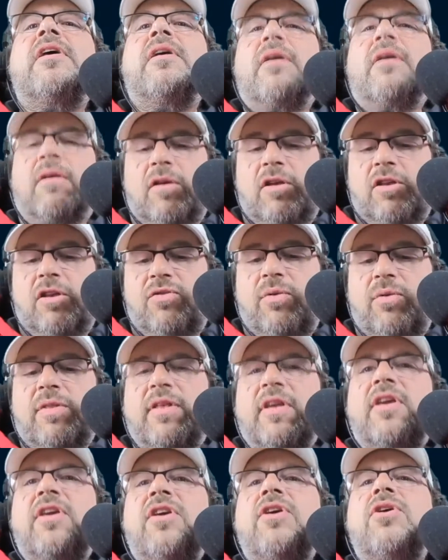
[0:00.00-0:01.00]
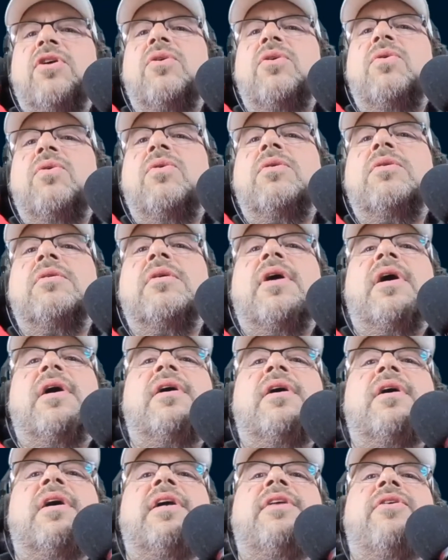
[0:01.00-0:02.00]
it's with a Q.
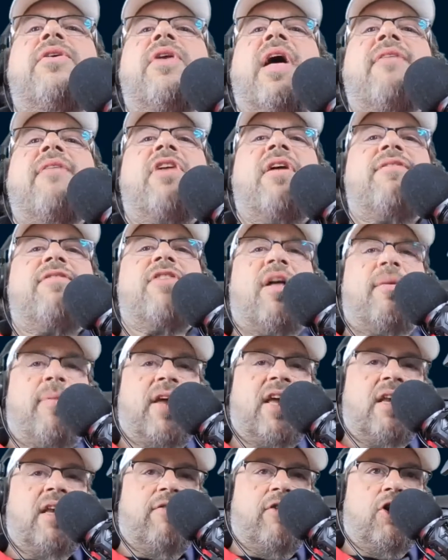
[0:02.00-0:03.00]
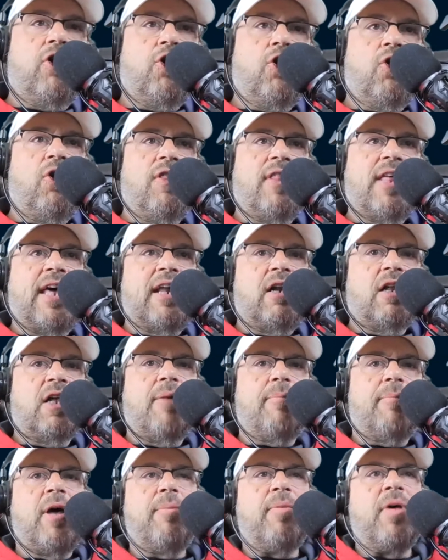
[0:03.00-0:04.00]
I don't have it off the top of my head. If you Google that, it'll
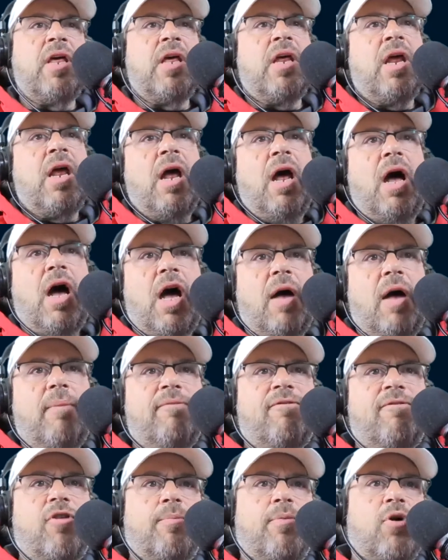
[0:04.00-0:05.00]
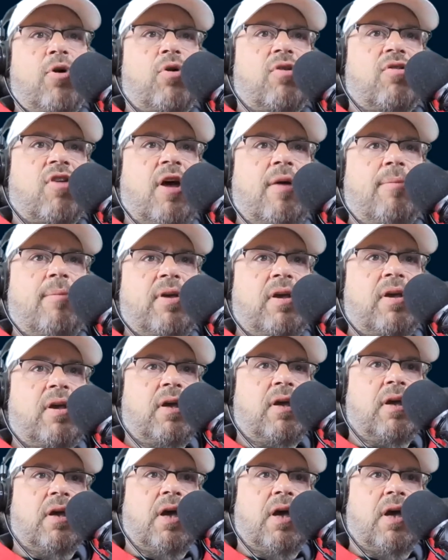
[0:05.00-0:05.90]
come up. For prototyping,